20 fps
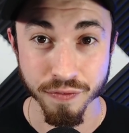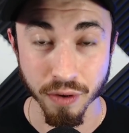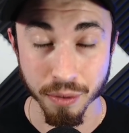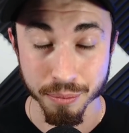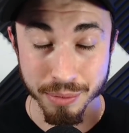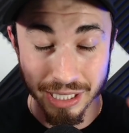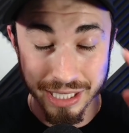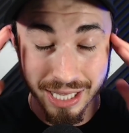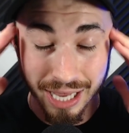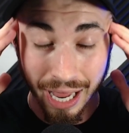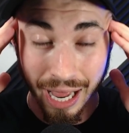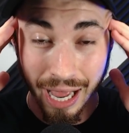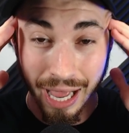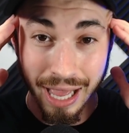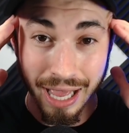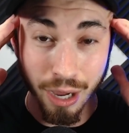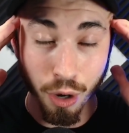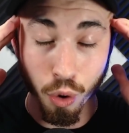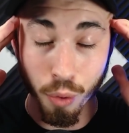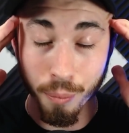I mean,
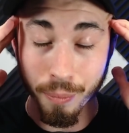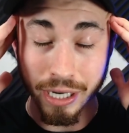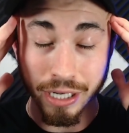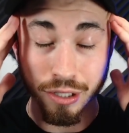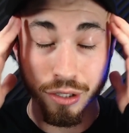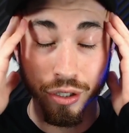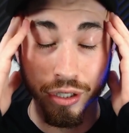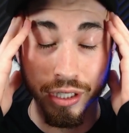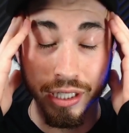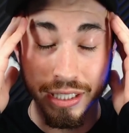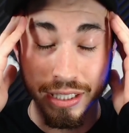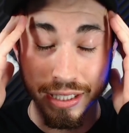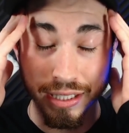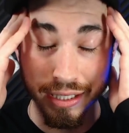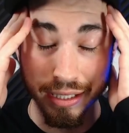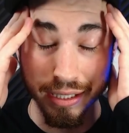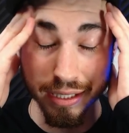oh my goodness.